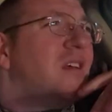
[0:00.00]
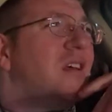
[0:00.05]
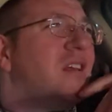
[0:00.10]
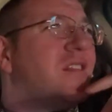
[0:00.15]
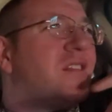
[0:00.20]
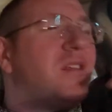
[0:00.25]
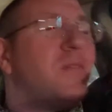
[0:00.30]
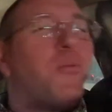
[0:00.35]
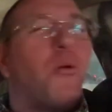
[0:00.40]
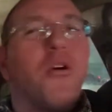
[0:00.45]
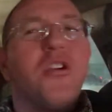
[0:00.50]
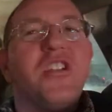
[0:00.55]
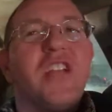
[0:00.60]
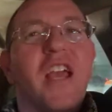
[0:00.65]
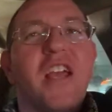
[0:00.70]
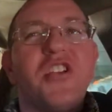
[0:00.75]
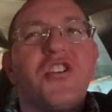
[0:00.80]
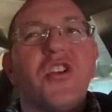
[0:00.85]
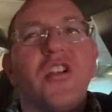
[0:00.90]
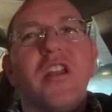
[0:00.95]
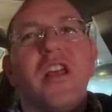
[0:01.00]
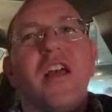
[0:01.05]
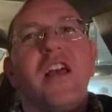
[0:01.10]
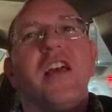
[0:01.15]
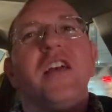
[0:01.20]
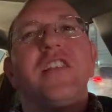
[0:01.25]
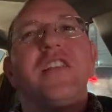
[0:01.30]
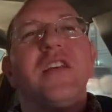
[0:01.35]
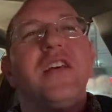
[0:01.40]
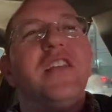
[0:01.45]
Deportation
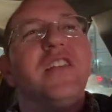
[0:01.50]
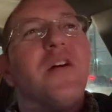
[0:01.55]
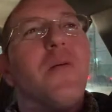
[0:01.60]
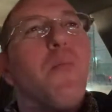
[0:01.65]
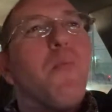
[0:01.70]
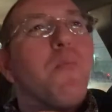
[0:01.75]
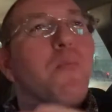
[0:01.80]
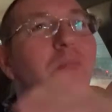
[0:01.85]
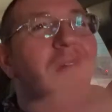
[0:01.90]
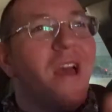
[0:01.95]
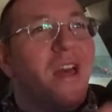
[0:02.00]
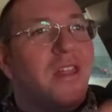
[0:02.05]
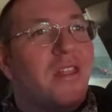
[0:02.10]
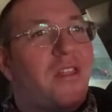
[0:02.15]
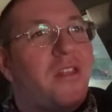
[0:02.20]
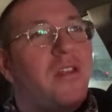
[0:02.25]
is a myth.